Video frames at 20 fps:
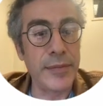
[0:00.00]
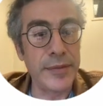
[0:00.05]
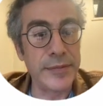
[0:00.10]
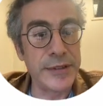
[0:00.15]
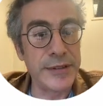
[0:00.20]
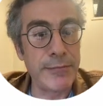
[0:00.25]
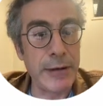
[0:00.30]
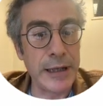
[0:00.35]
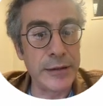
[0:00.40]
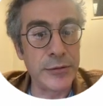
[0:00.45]

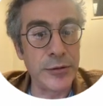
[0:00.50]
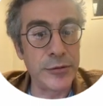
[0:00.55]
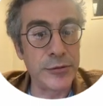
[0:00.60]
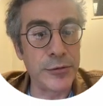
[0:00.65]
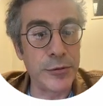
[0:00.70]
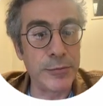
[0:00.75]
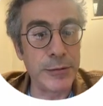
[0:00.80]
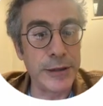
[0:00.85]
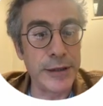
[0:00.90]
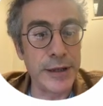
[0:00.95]

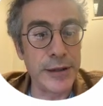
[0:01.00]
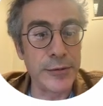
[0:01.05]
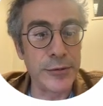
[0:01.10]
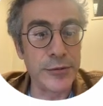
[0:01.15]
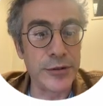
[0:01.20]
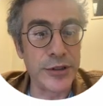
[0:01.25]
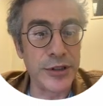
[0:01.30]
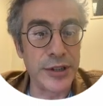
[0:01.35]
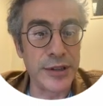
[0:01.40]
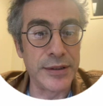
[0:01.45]
spectroscopic
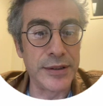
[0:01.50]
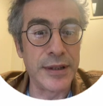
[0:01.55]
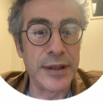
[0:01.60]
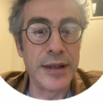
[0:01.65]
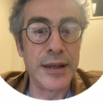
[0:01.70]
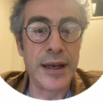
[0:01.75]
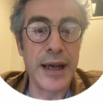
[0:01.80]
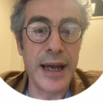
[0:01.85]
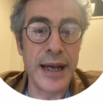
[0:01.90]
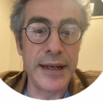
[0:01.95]
acquisition,
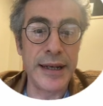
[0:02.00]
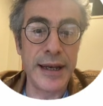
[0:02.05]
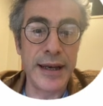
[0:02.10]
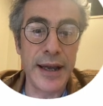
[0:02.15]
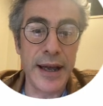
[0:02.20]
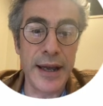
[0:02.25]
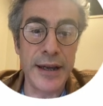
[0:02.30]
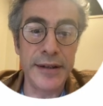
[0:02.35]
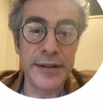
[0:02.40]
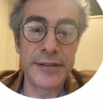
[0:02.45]

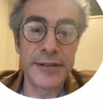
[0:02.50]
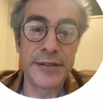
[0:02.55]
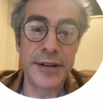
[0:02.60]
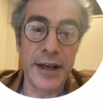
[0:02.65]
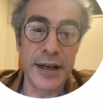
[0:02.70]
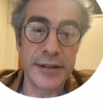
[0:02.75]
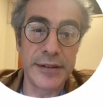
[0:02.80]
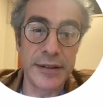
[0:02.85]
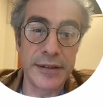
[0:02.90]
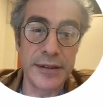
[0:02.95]
NAA,
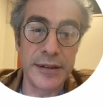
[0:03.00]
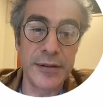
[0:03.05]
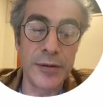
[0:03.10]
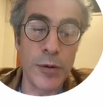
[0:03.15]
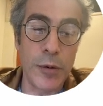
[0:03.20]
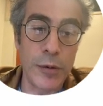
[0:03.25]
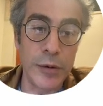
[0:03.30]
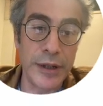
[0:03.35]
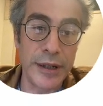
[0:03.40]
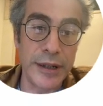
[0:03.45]
creatine,
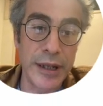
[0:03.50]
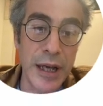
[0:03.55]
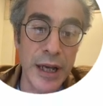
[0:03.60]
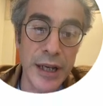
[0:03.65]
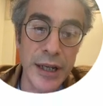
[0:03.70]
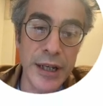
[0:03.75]
choline.